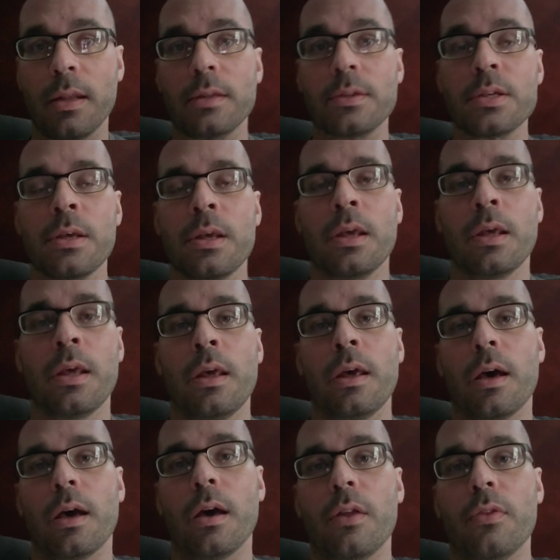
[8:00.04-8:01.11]
it.
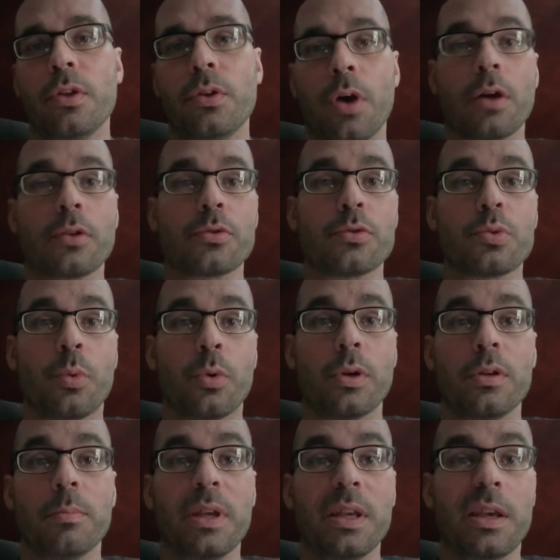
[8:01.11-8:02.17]
The doctors
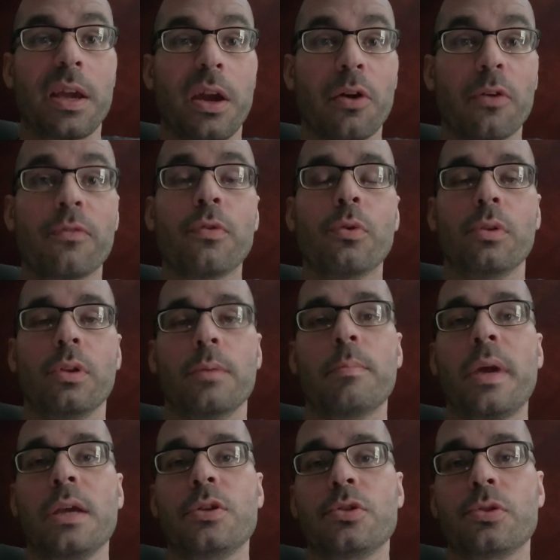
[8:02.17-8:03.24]
wanted to be careful and
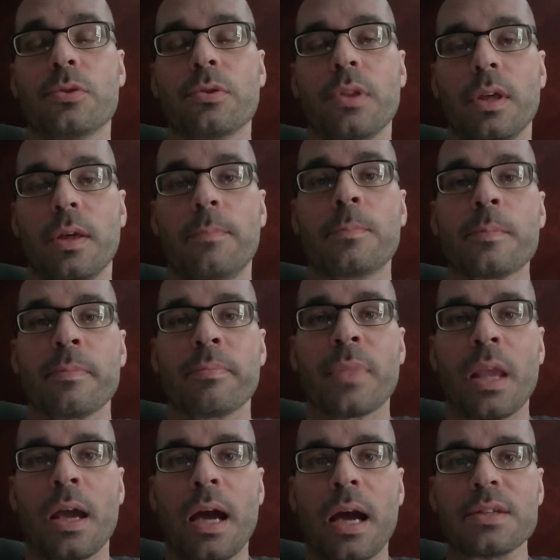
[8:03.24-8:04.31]
make sure that
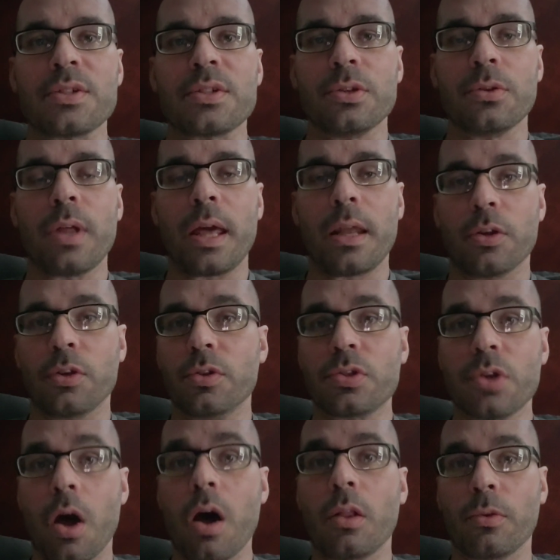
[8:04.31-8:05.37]
I still had a good
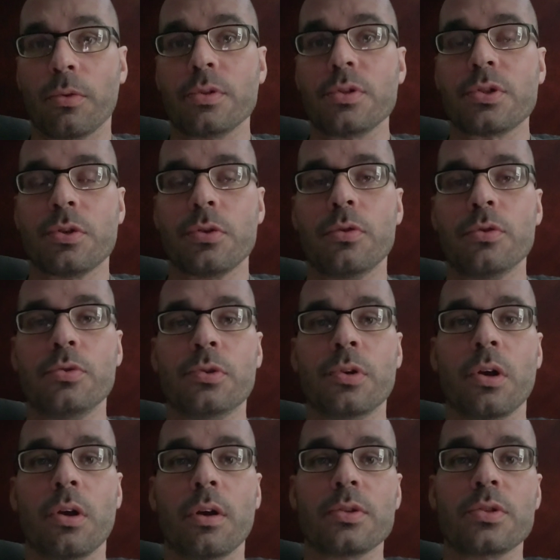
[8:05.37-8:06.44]
tolerance to the
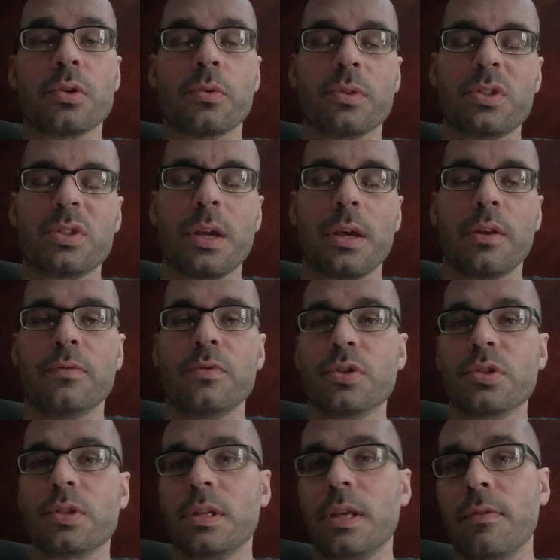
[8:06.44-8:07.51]
drug. So instead of
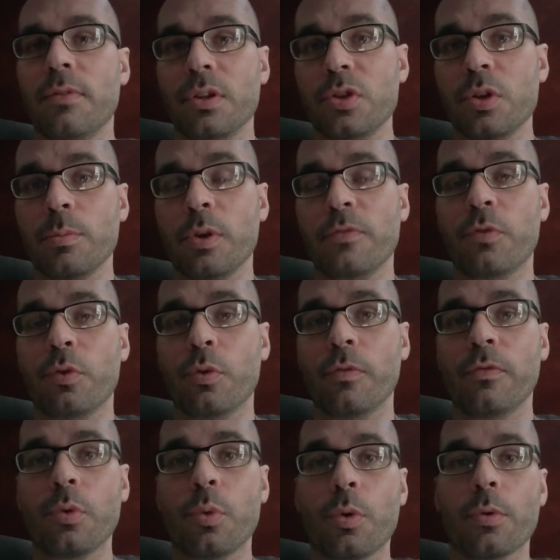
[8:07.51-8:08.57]
just giving it to me full
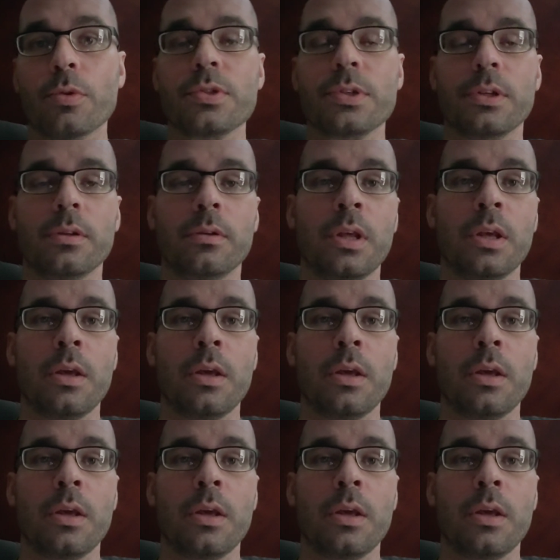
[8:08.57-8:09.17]
force and